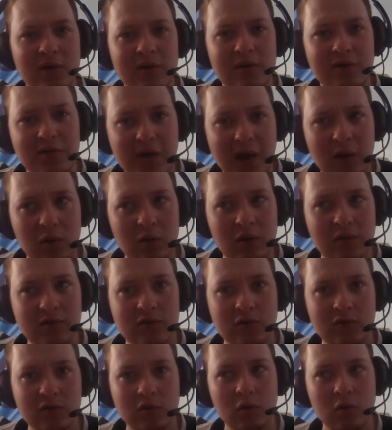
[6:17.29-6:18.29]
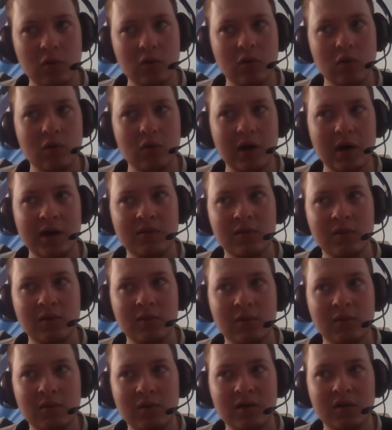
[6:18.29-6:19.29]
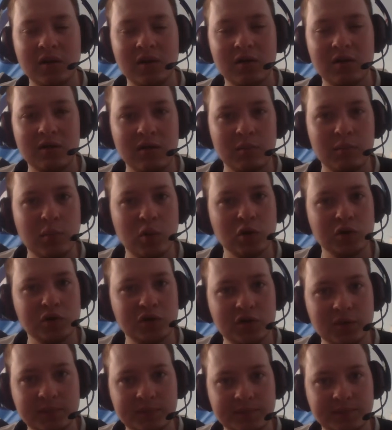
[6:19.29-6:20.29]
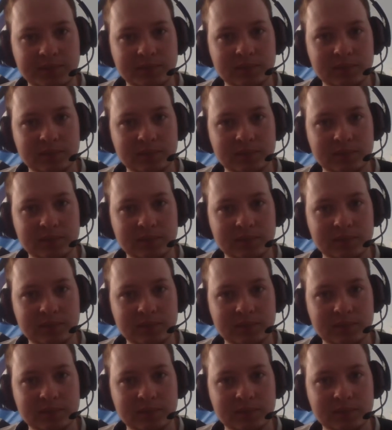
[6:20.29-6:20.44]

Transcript: a foul on Sissoko, as in Sigurdsson pushed him